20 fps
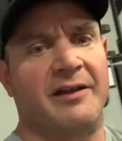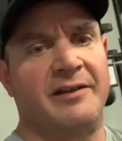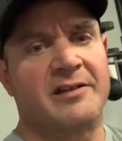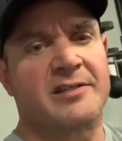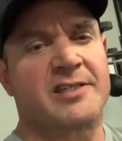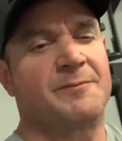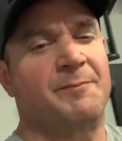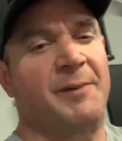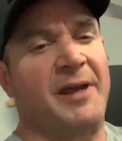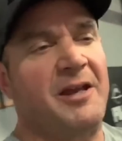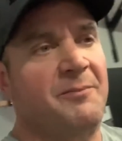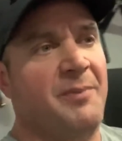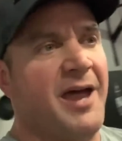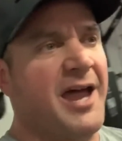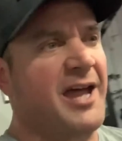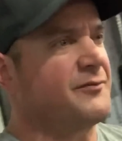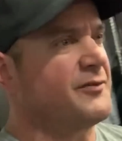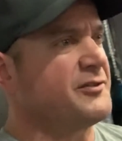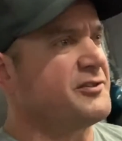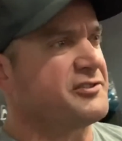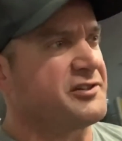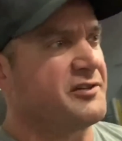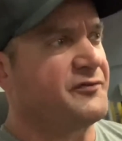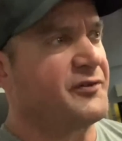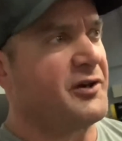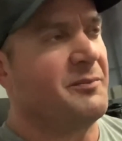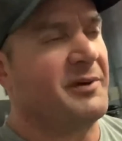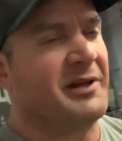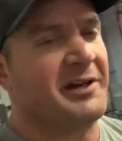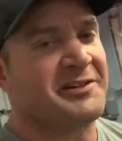in this speed bag for just a
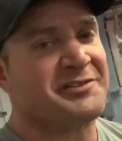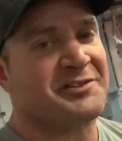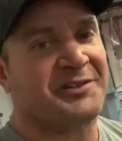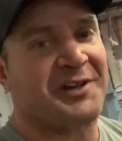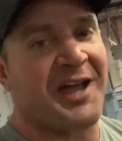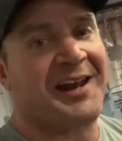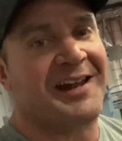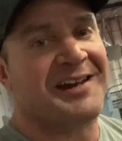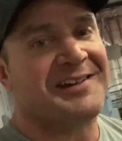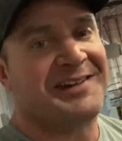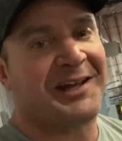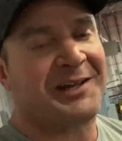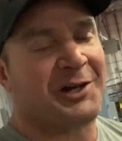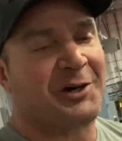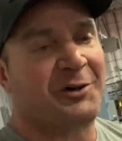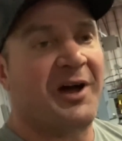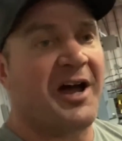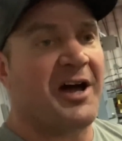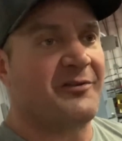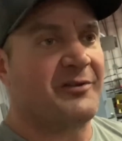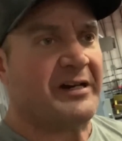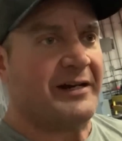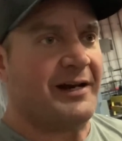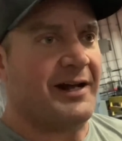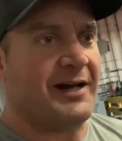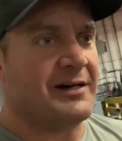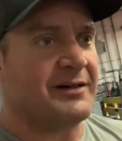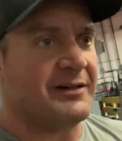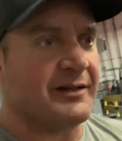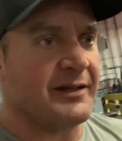few minutes, just kind of dicking around right
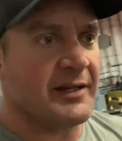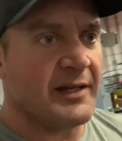now.